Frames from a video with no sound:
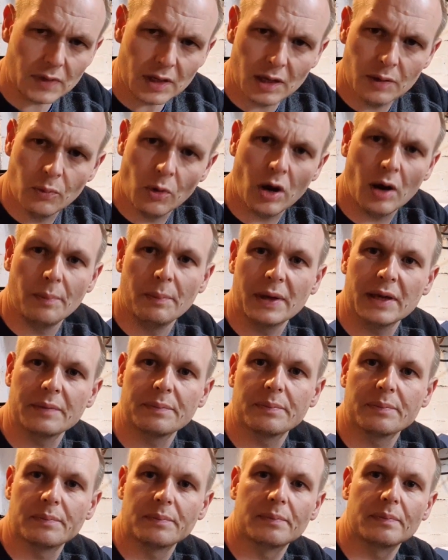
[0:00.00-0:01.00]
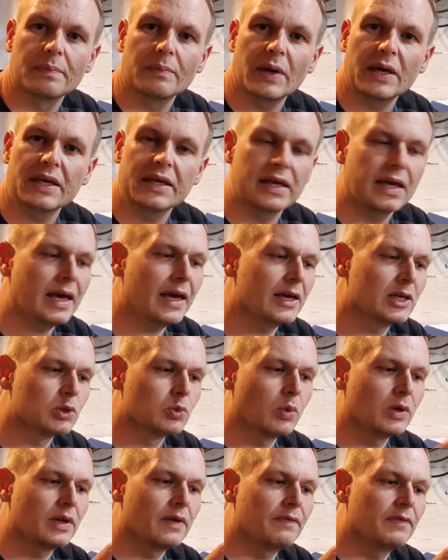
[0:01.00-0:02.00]
What I might get is
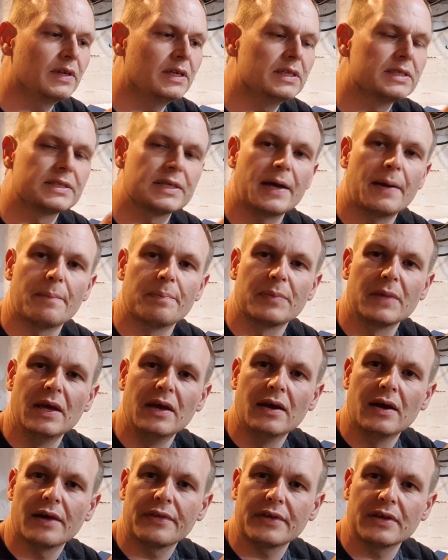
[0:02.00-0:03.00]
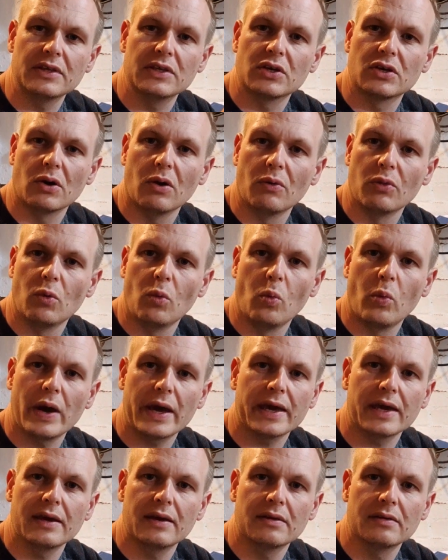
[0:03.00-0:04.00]
one of these, I think you call them
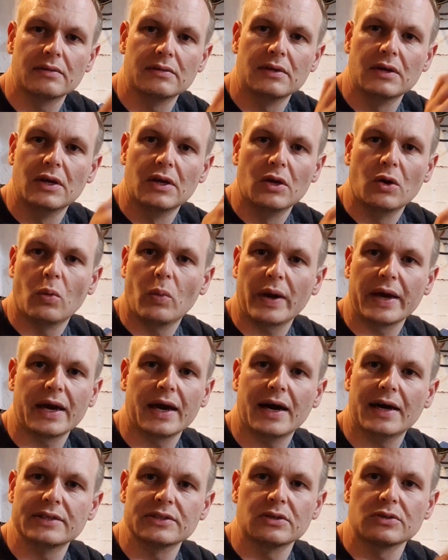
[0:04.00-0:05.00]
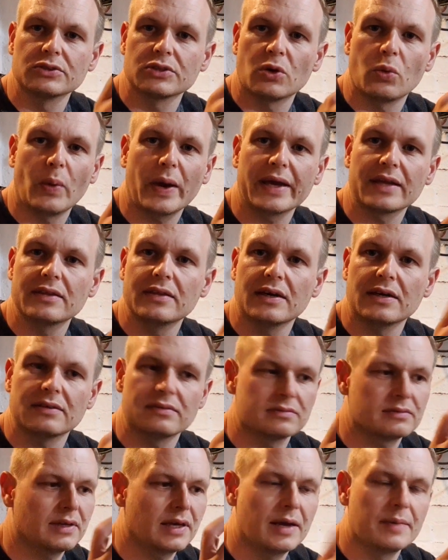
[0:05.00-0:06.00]
wing handles or wing nut
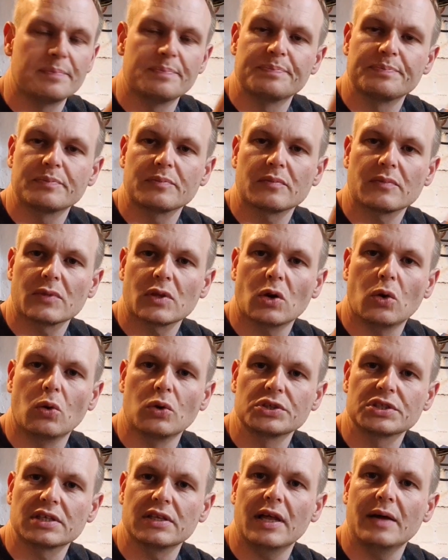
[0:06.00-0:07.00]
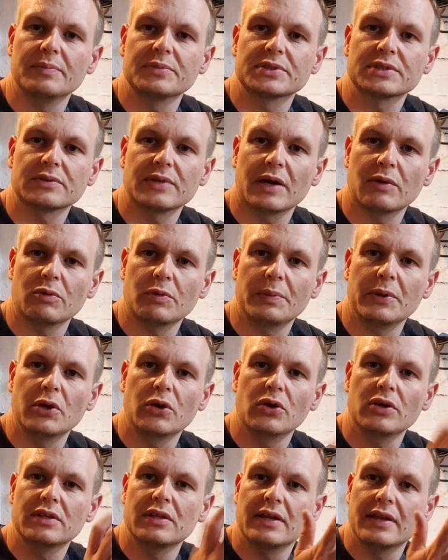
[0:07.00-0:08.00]
hose clips. That would be
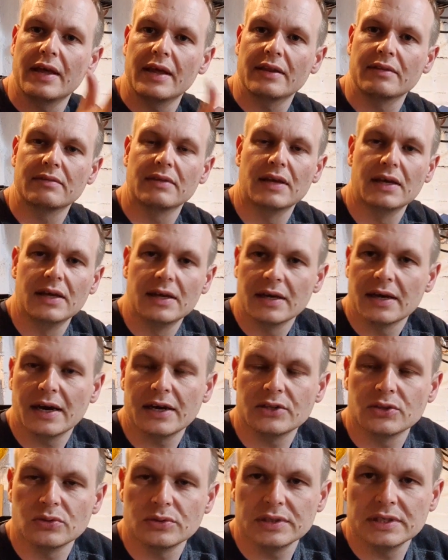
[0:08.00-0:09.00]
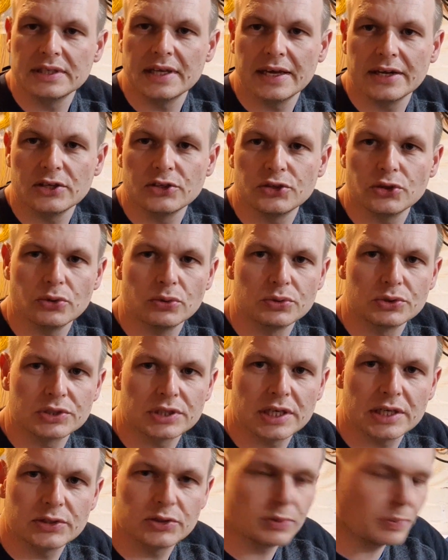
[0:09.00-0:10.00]
good, and then I don't need any tools
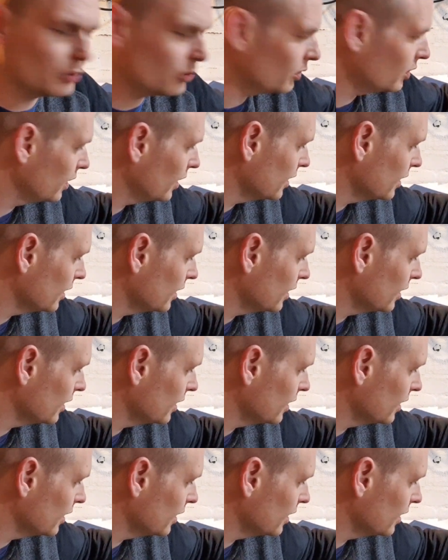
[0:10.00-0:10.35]
to put the